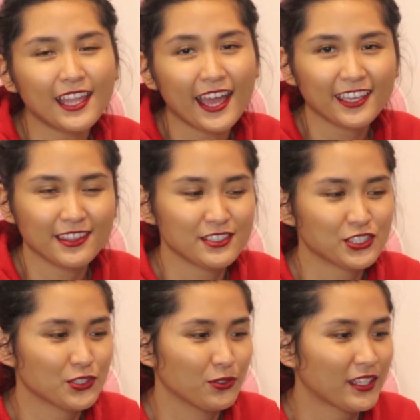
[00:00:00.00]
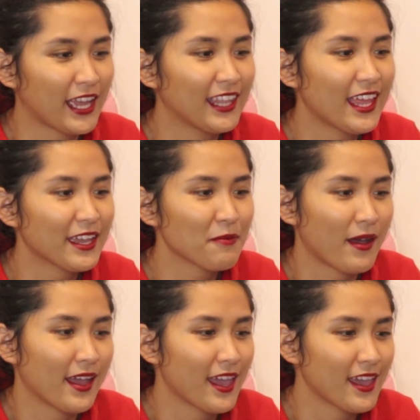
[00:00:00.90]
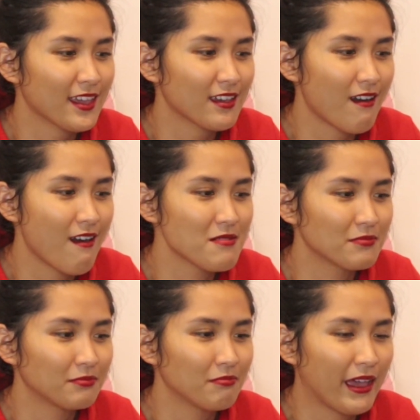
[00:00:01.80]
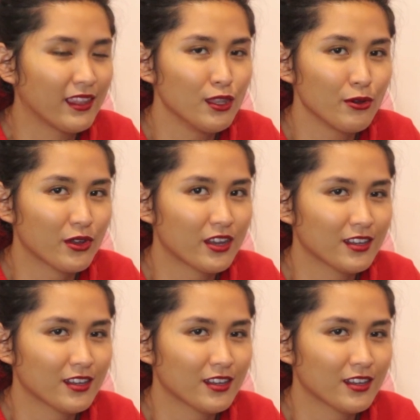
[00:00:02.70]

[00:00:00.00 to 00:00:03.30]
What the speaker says: like this shoot. I like my my look.